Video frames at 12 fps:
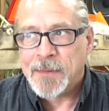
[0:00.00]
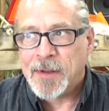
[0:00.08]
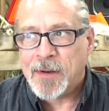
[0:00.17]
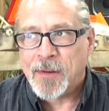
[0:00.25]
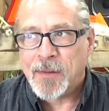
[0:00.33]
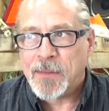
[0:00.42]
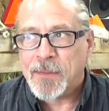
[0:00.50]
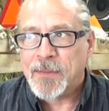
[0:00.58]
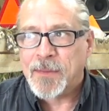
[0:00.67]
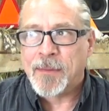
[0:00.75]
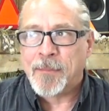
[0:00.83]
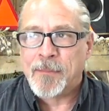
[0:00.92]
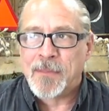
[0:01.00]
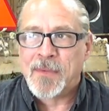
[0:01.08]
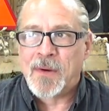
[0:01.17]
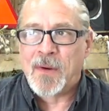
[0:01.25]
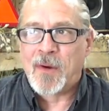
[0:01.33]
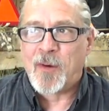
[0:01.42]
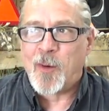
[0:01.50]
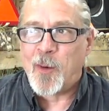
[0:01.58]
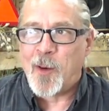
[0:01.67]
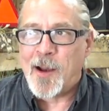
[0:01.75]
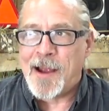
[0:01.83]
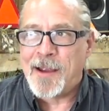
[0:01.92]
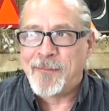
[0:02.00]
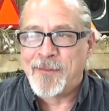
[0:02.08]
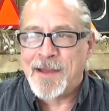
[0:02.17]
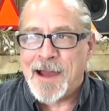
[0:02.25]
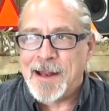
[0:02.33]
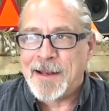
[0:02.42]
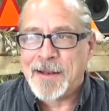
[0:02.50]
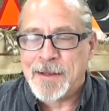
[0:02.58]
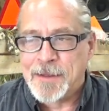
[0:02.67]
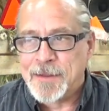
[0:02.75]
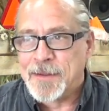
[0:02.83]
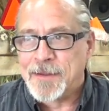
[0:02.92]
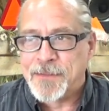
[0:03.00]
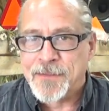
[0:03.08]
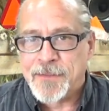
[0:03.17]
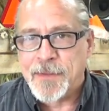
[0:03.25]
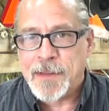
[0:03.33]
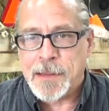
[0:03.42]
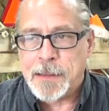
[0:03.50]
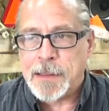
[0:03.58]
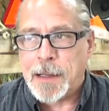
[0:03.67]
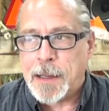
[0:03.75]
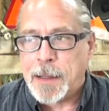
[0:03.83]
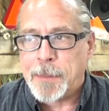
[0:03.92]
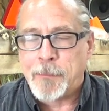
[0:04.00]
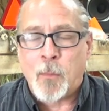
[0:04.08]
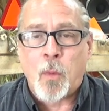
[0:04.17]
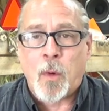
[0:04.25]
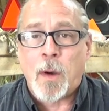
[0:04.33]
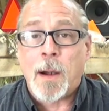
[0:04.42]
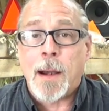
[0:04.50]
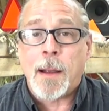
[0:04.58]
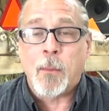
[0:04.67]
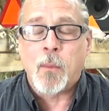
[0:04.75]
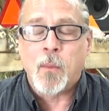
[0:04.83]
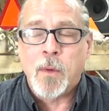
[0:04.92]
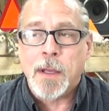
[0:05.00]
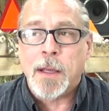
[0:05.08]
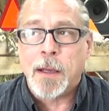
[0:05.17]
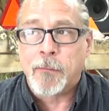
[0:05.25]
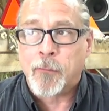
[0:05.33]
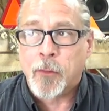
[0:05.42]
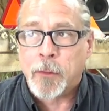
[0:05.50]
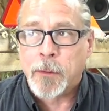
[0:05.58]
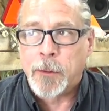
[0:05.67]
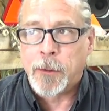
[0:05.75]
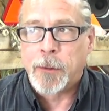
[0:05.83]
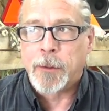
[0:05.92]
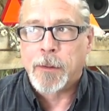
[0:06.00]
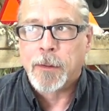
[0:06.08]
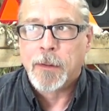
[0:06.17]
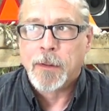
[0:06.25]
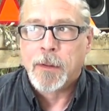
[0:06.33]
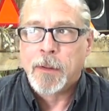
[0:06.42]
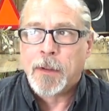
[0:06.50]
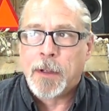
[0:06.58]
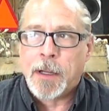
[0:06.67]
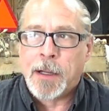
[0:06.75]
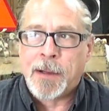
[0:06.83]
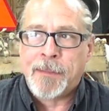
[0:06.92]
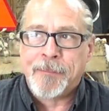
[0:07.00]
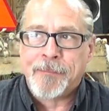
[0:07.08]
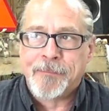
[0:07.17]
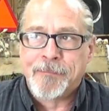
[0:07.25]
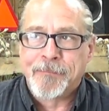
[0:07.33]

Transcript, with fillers: you know, the more I've got into this, the uh, more we have learned, um,